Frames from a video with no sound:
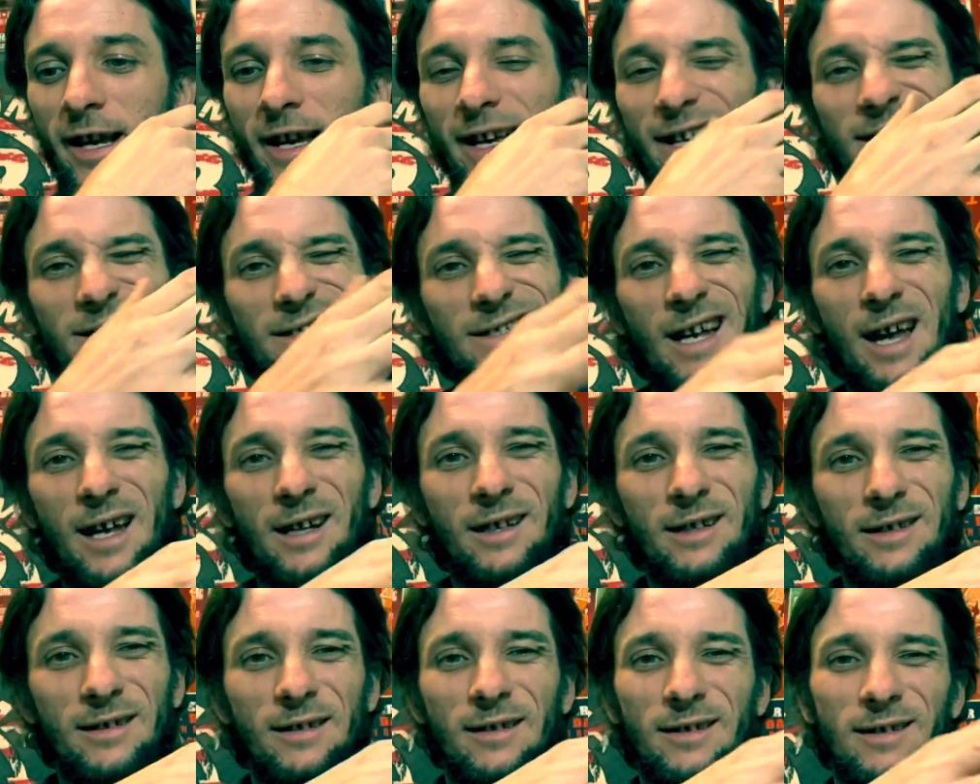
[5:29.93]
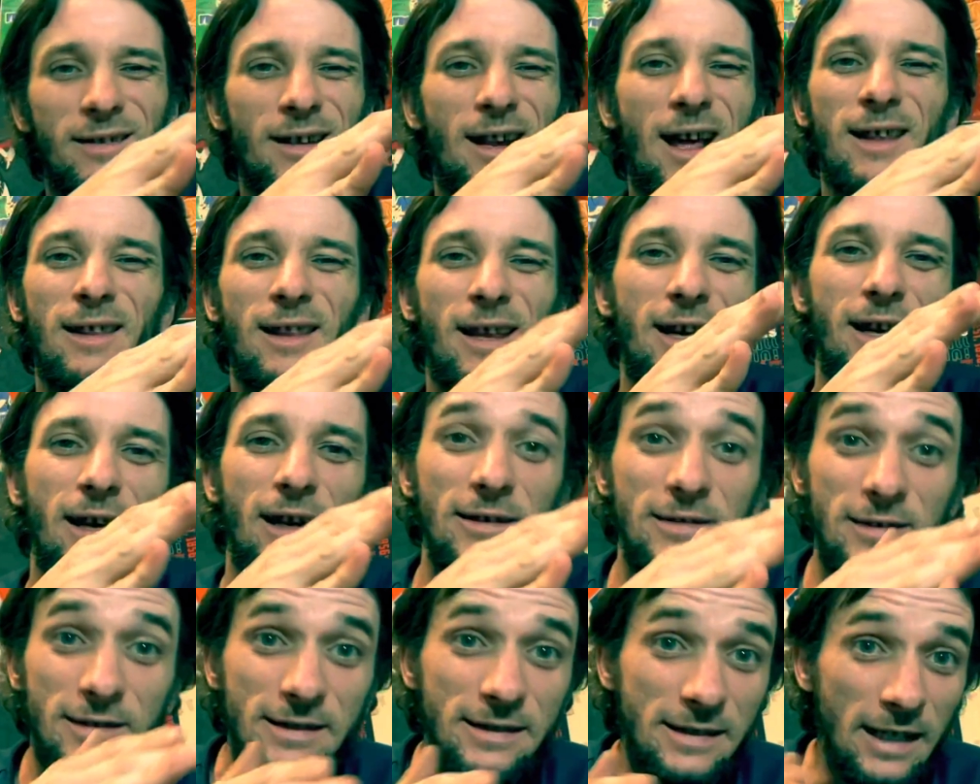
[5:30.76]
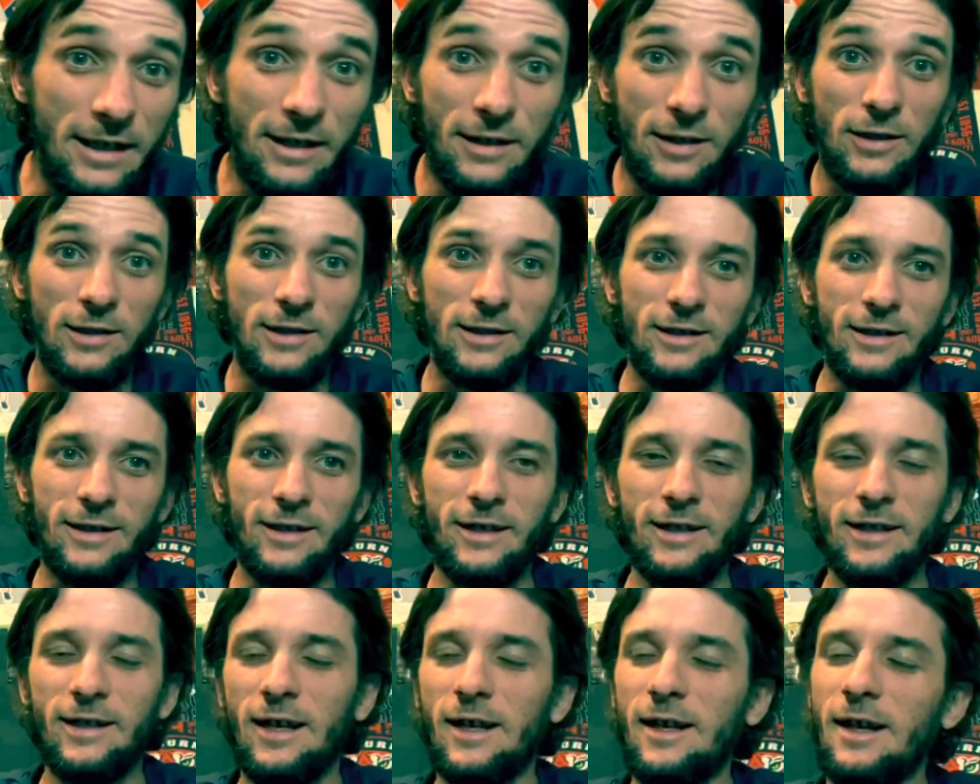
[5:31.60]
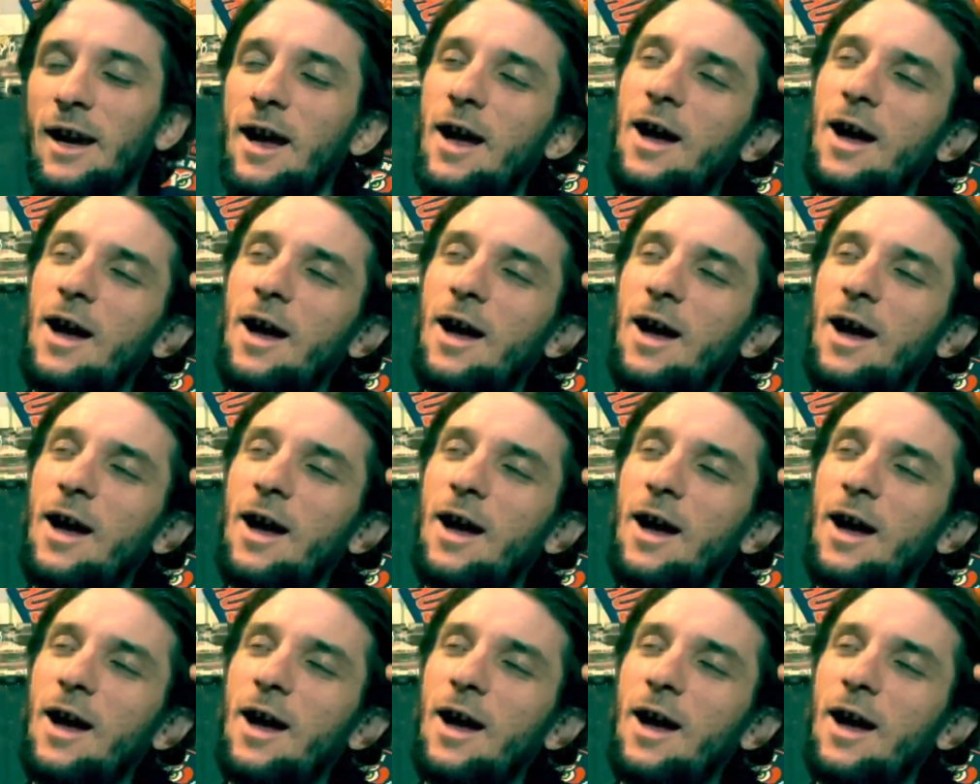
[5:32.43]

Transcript: It's not not like a single or anything.